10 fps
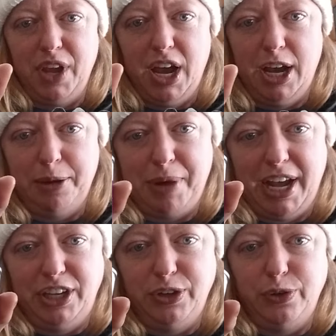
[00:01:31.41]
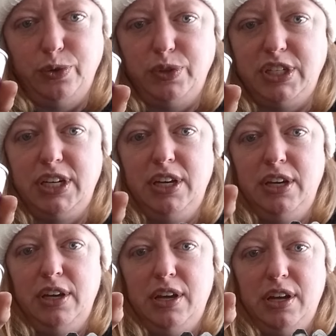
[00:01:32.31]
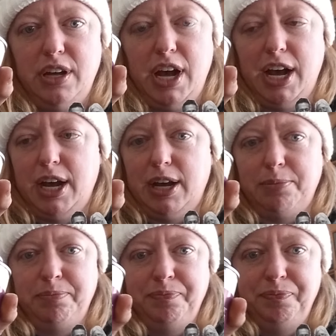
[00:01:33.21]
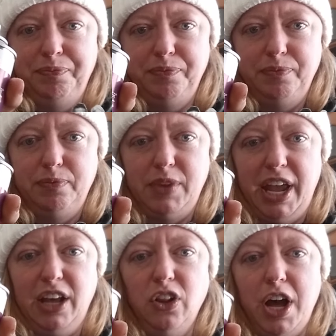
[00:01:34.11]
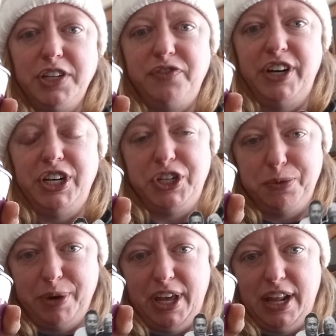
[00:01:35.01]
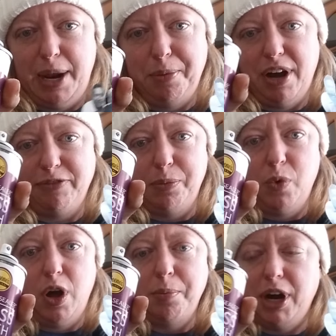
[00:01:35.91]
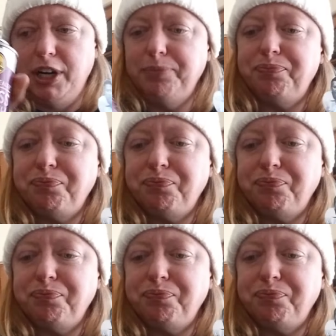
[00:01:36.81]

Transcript: I use a gloss finish spray that I bought from Walmart.